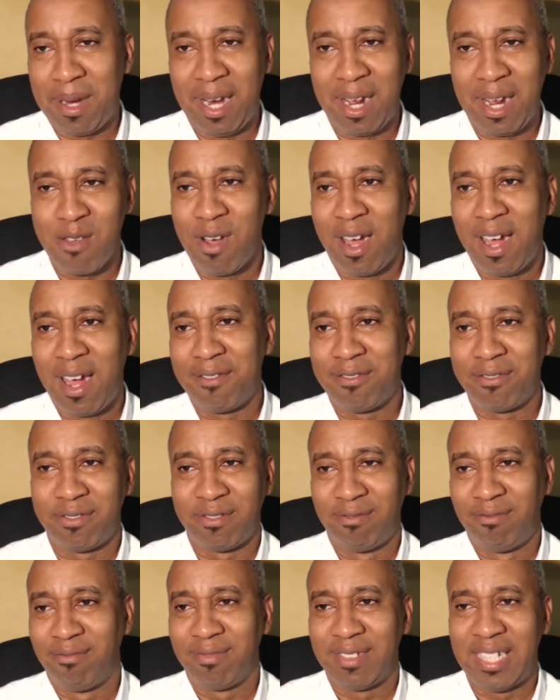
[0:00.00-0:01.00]
that you have
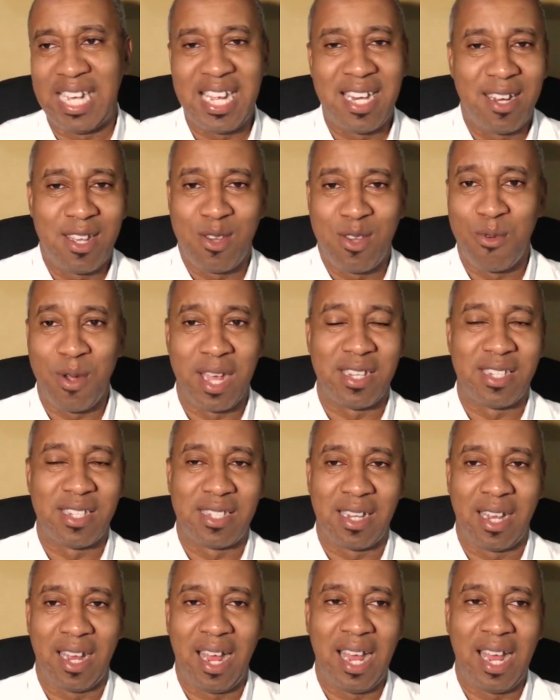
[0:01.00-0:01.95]
in the US.